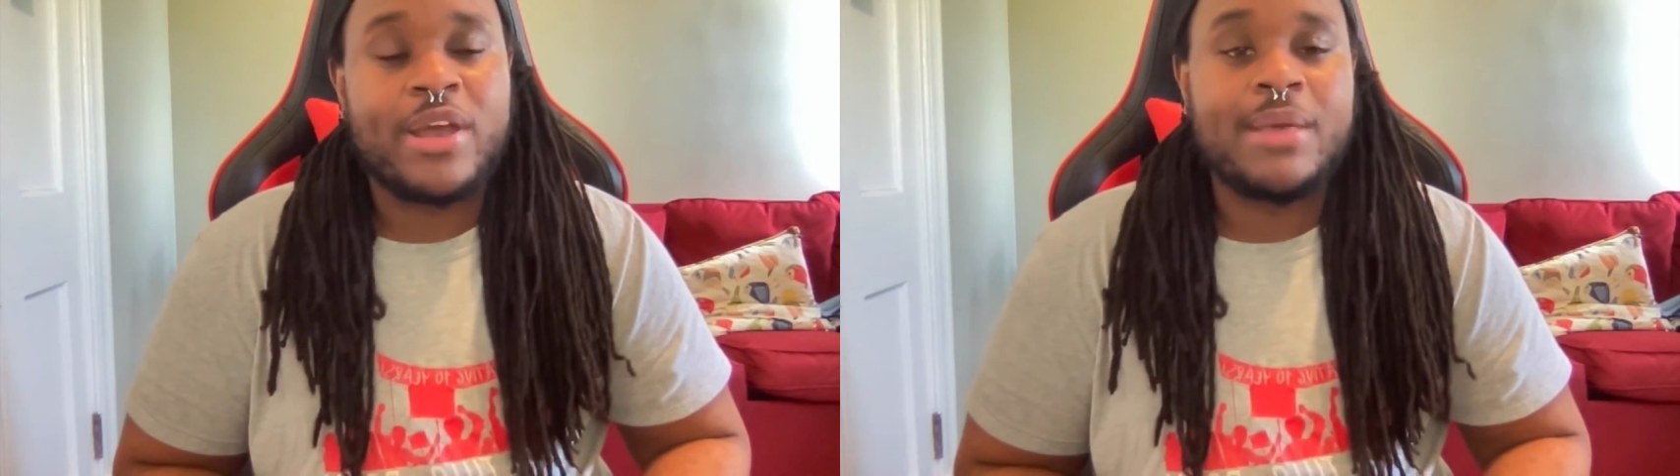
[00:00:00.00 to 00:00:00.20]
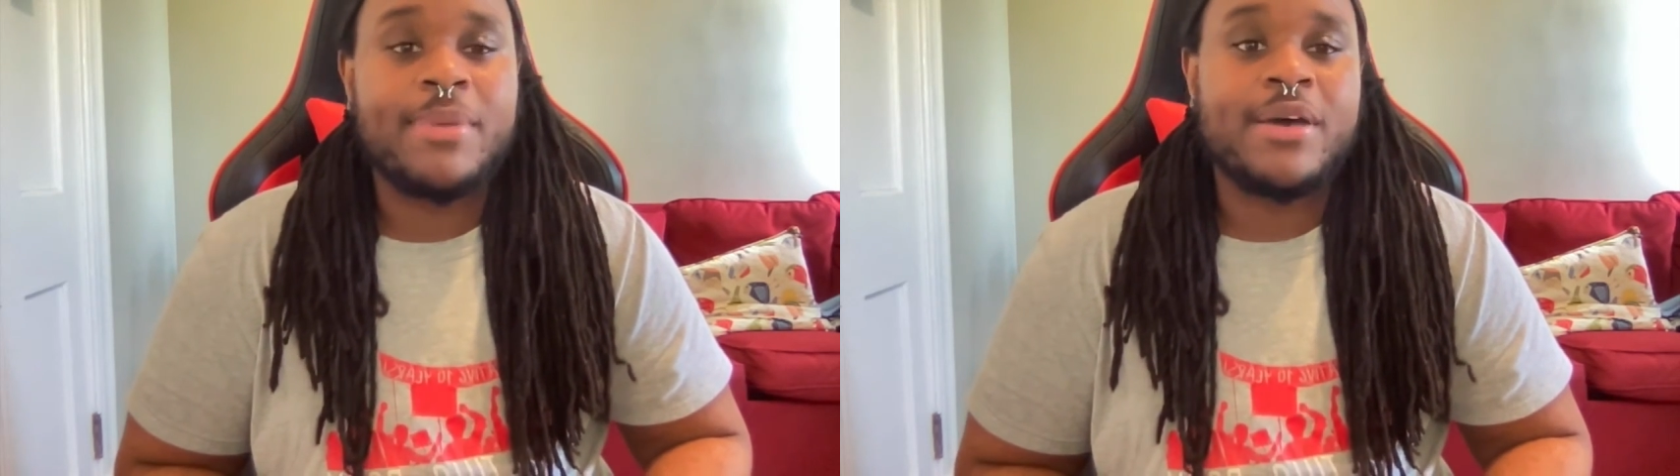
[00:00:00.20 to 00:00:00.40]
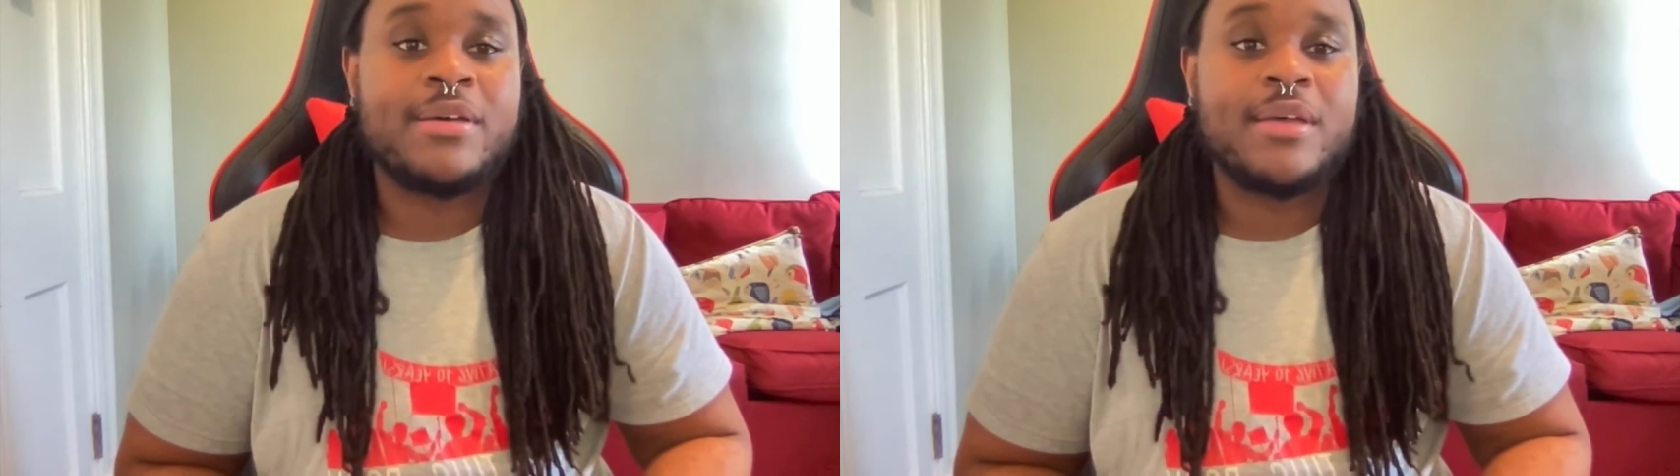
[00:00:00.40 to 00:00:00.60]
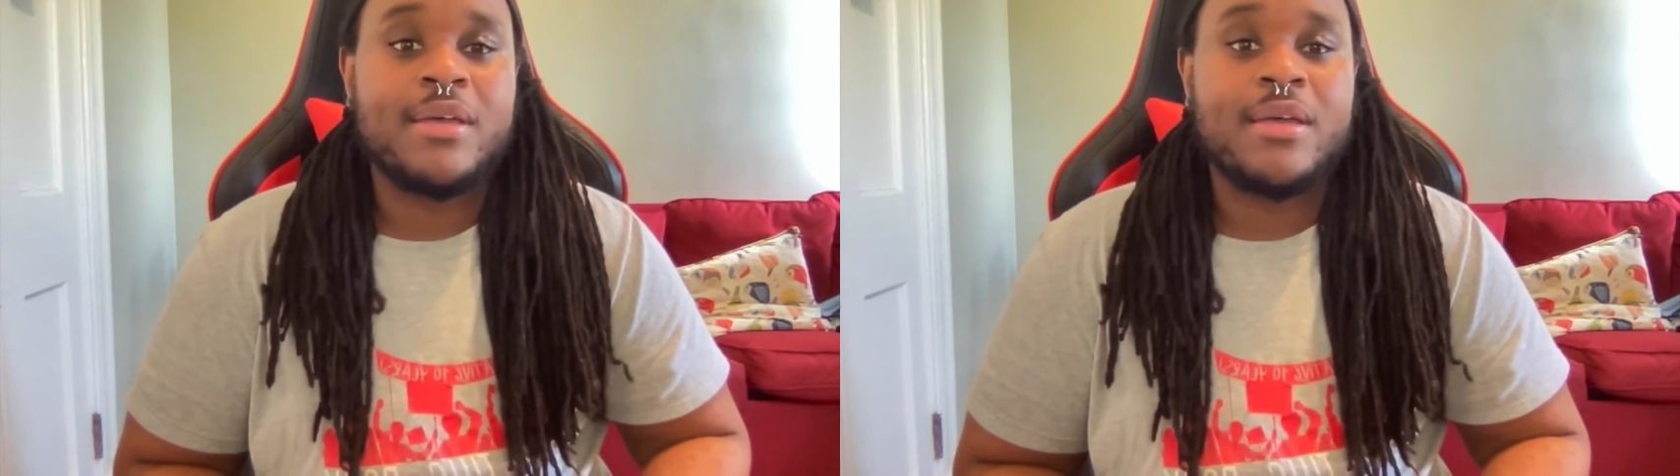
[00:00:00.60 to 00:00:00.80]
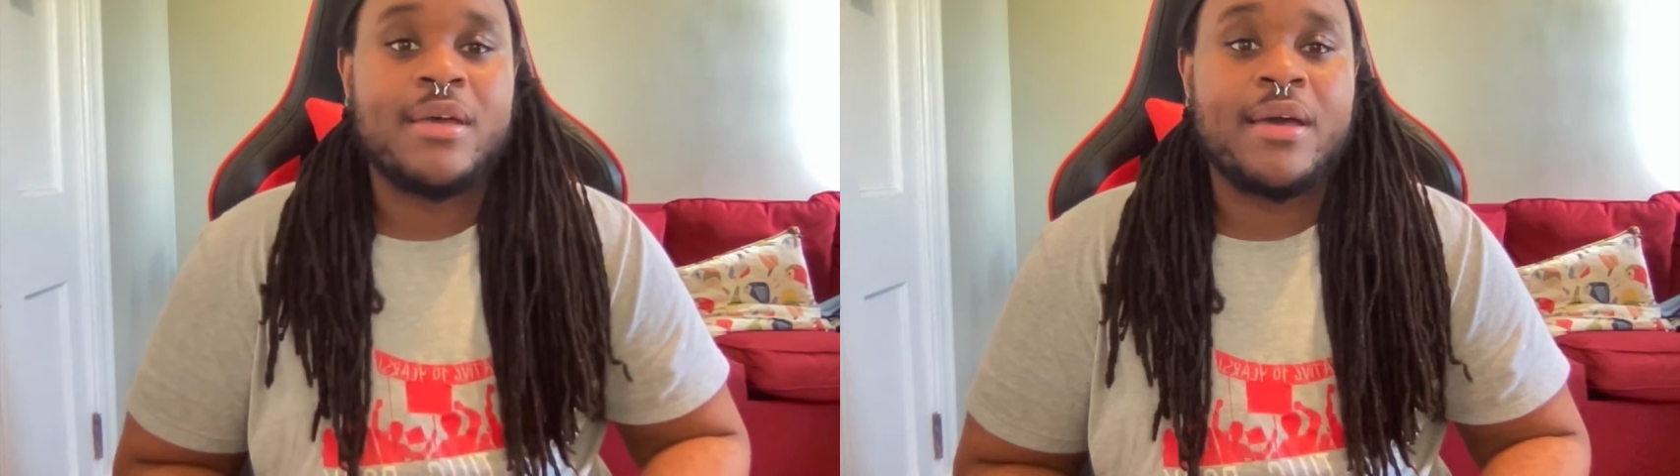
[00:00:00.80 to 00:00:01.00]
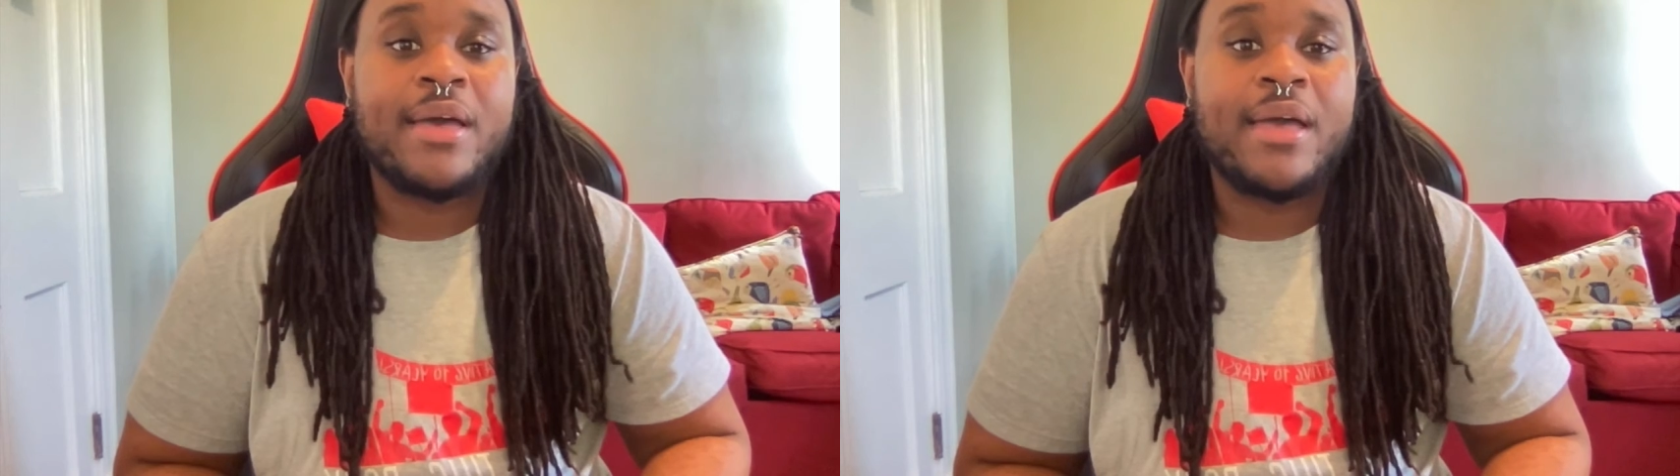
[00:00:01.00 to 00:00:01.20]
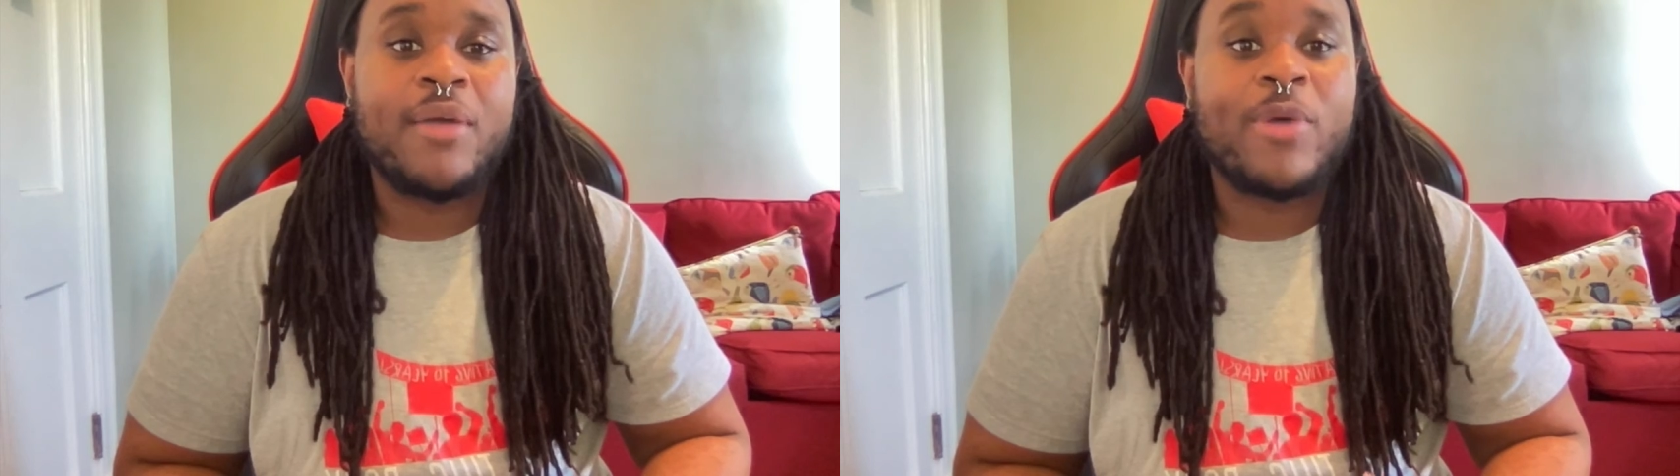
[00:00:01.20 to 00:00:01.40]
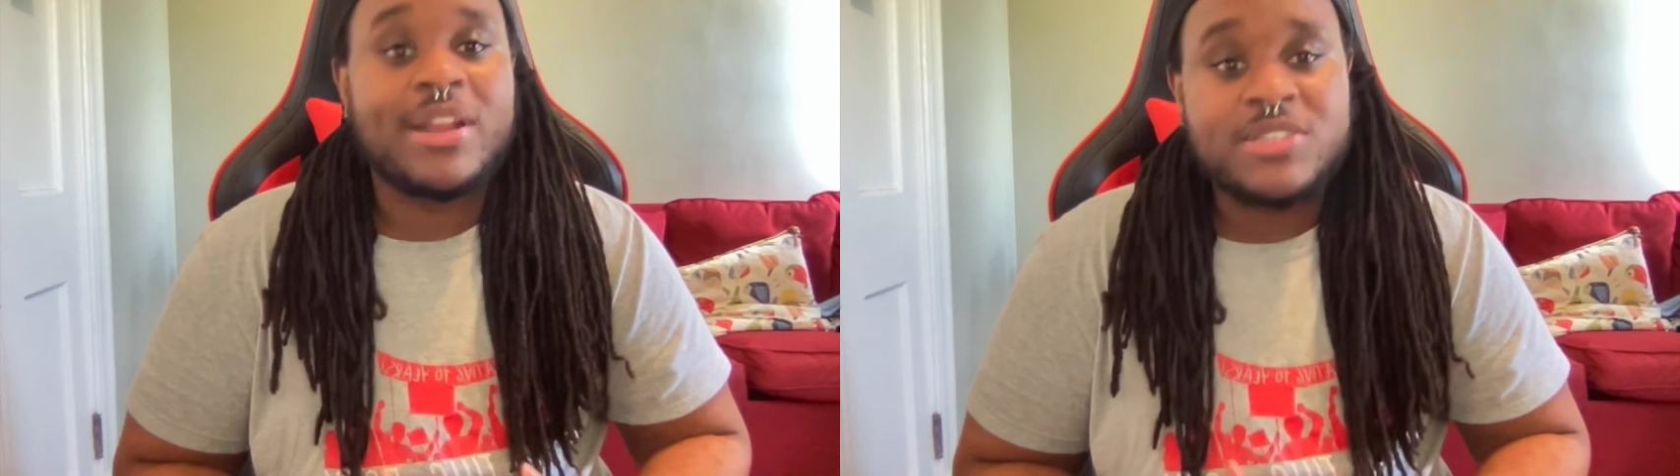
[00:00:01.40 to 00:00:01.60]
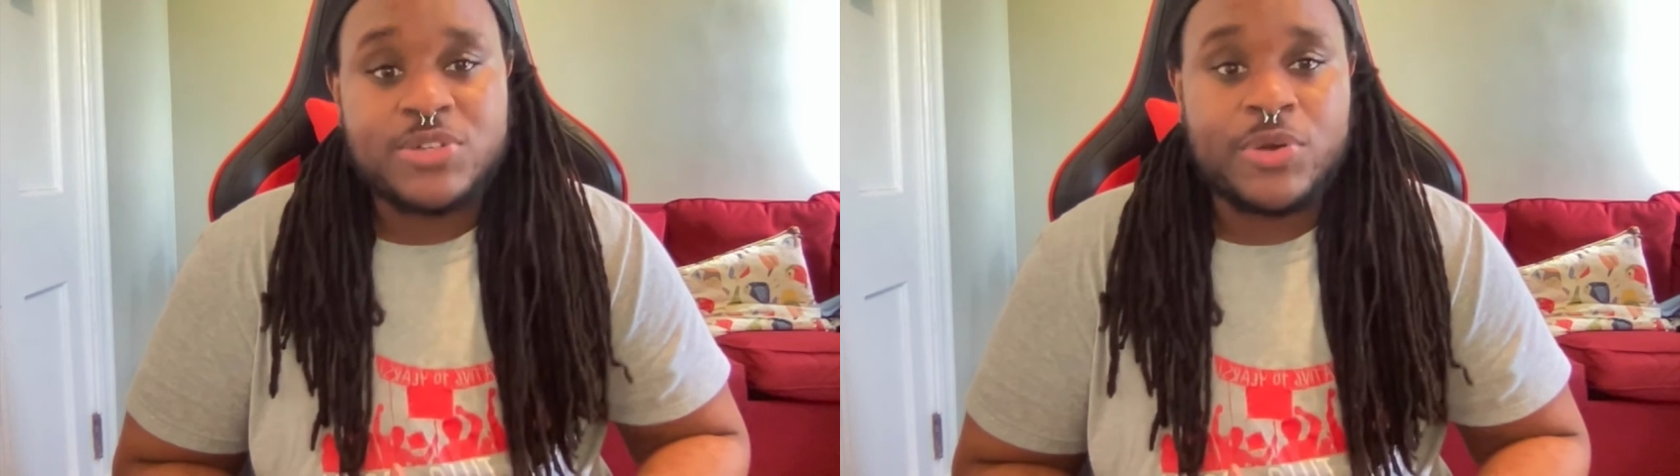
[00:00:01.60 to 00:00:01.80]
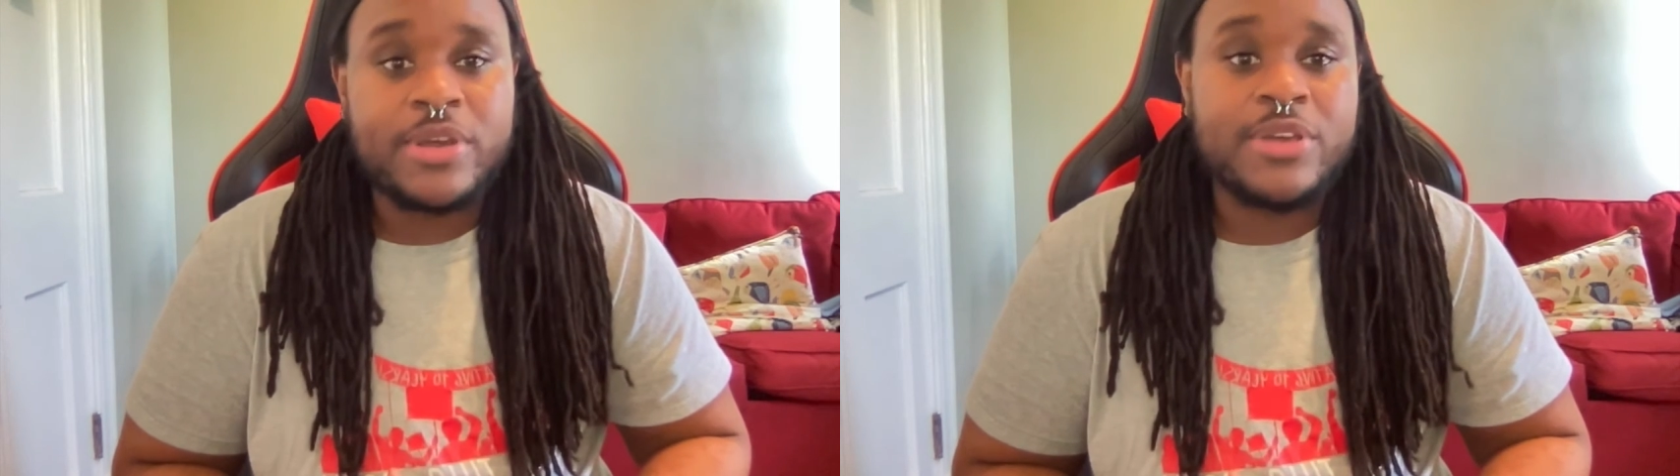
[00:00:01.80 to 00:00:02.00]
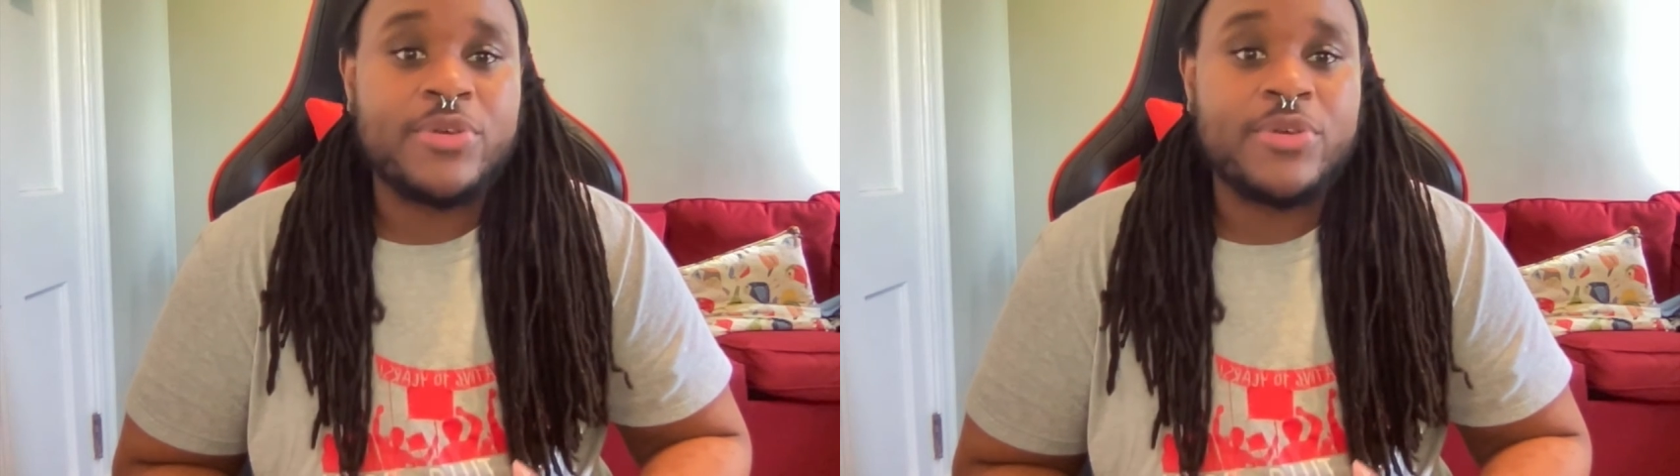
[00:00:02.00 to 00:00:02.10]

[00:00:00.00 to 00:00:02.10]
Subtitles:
a story